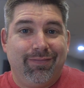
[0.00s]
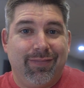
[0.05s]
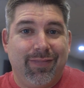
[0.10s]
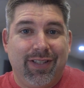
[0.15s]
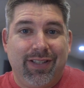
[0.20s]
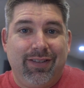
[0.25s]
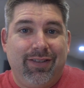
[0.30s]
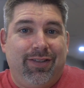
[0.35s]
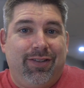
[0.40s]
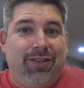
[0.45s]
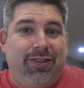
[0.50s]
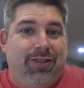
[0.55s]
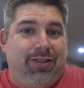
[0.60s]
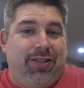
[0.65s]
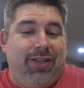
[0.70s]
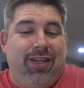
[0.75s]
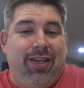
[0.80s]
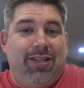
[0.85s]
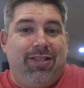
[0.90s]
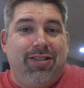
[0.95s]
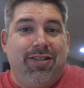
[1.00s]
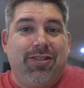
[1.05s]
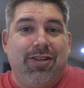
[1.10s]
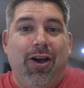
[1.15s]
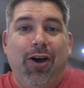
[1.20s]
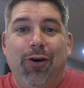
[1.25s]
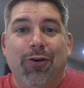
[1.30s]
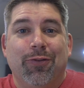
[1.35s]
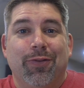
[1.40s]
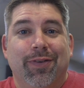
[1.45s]
To each his
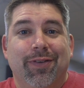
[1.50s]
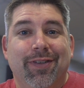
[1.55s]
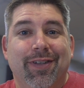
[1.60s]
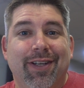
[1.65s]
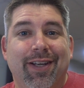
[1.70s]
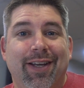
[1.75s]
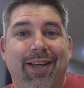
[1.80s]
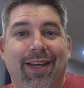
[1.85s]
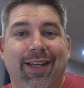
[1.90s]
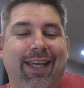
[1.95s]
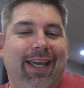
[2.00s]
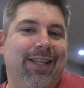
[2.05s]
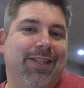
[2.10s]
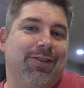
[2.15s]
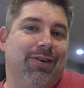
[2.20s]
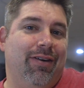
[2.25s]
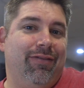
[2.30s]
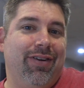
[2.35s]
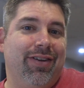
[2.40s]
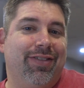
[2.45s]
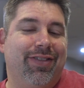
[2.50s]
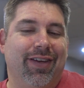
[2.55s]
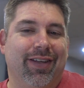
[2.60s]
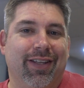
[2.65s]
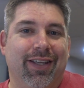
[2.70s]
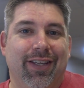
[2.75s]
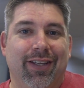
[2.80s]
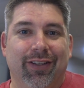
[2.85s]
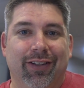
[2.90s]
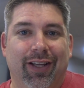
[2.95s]
own. Can't do everything
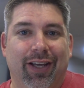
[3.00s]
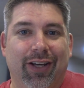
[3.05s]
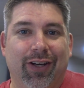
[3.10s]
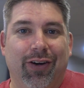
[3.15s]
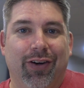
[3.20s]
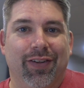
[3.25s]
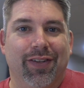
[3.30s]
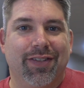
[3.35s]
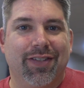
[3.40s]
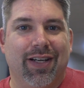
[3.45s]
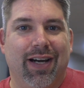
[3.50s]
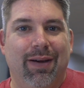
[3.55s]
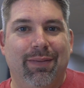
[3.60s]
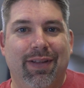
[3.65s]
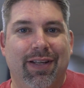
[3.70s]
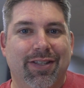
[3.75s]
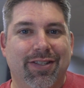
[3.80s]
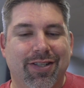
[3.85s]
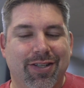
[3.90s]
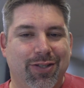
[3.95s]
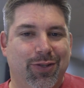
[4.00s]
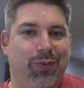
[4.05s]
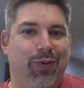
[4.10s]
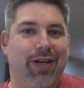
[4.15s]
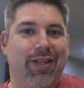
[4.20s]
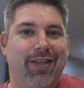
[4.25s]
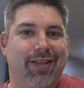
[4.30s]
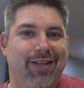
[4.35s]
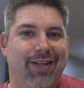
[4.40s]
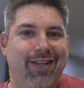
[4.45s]
that you like all the time. That's just the
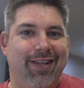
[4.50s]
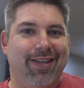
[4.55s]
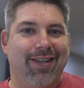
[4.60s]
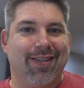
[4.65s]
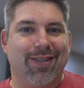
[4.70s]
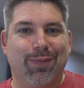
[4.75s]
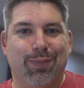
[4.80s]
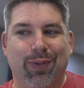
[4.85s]
way that it is.